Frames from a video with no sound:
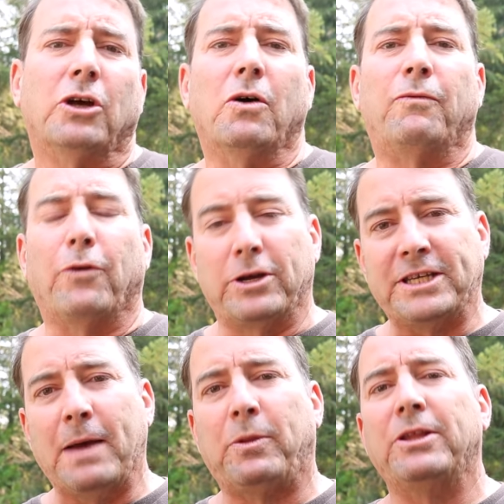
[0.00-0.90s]
So, for
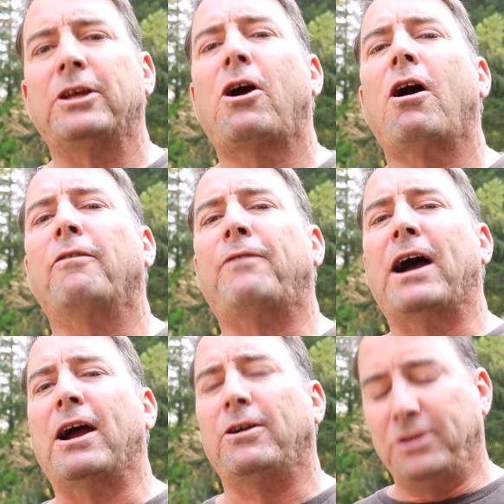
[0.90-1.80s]
example, in the Carr
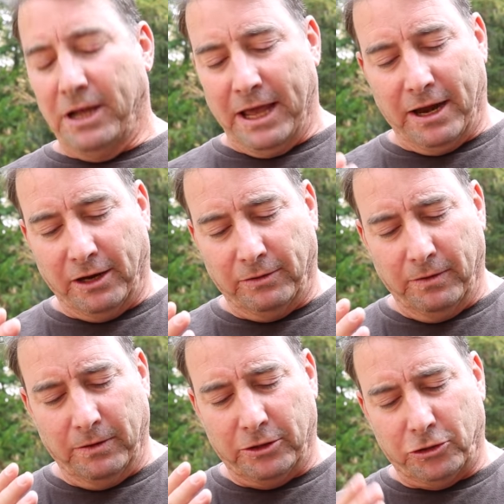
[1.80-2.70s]
fire, you get a
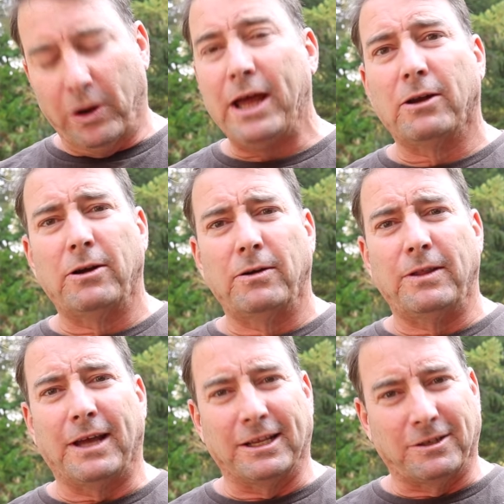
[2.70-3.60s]
trailer
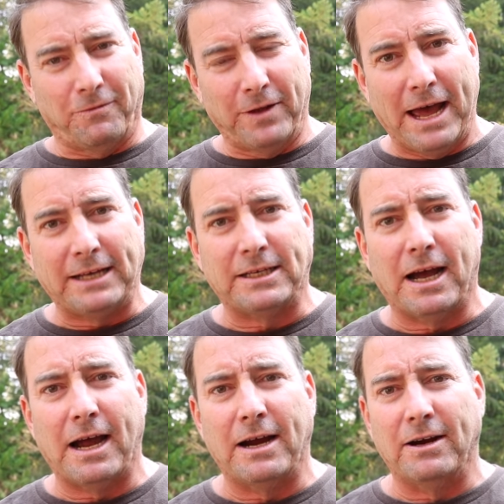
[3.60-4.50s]
that gets a flat
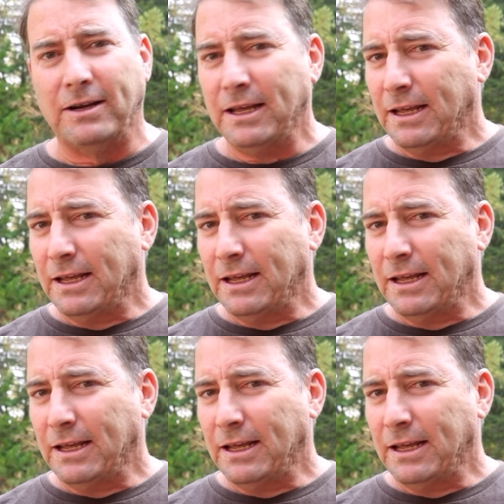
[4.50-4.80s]
tire,